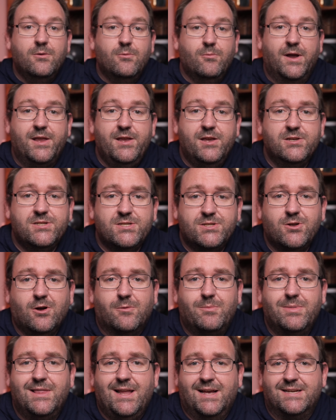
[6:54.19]
When you
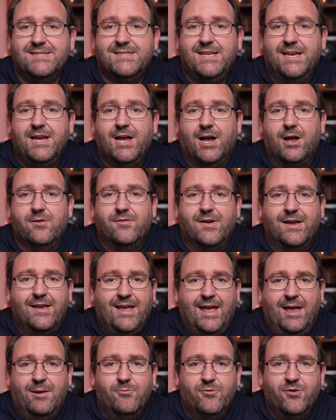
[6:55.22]
stop lusting over
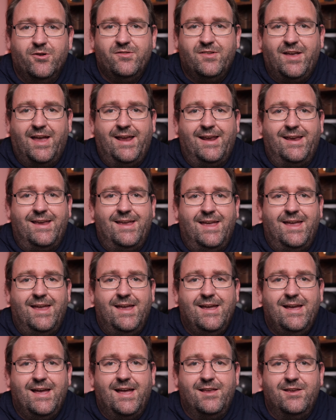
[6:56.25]
cameras and
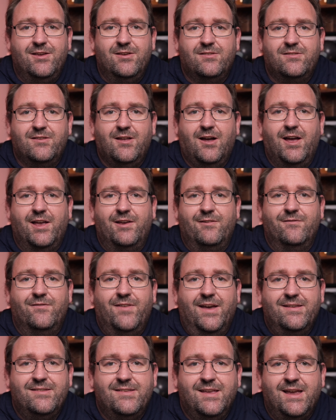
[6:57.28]
gear and you start
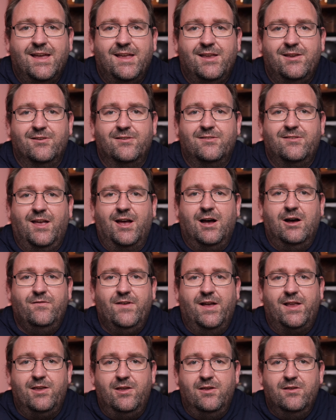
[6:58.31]
investing in yourself
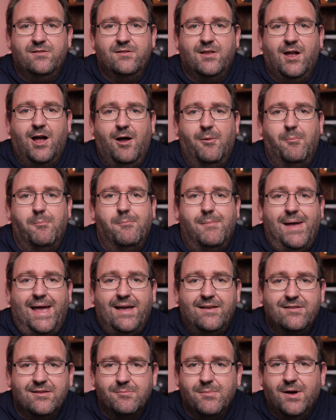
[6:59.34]
and you start
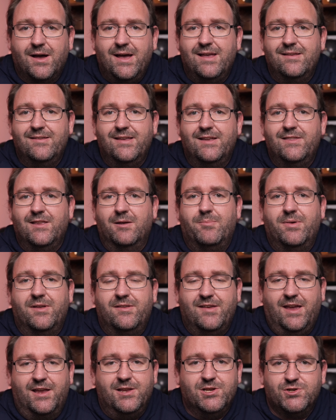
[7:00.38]
maximizing the
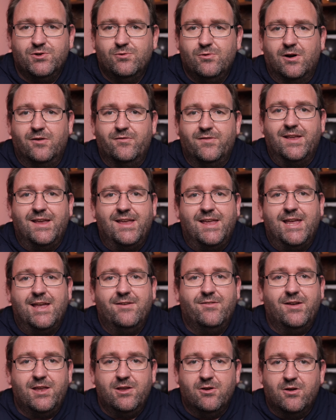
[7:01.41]
potential the
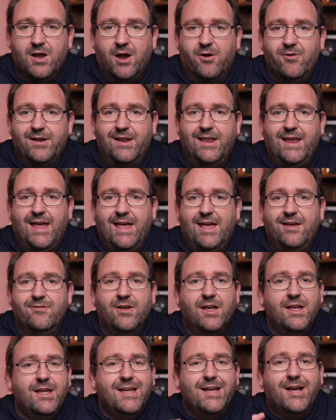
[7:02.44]
gear that you currently have,
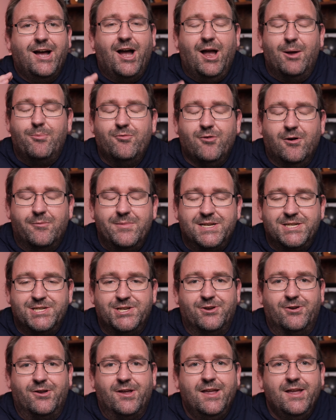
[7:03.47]
I promise
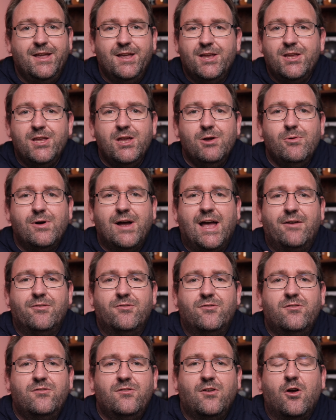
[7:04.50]
you, you will have
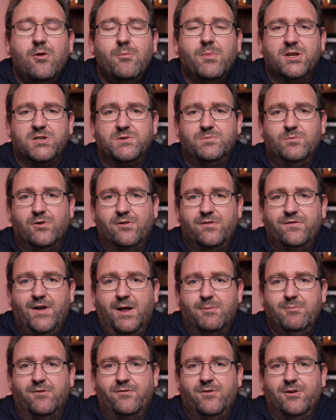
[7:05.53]
so much more
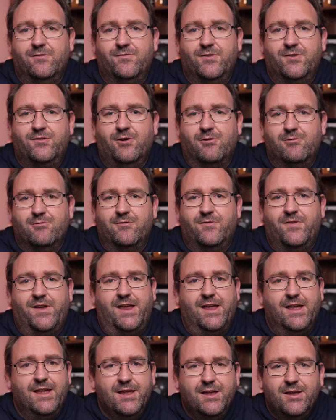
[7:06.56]
fun with your photography.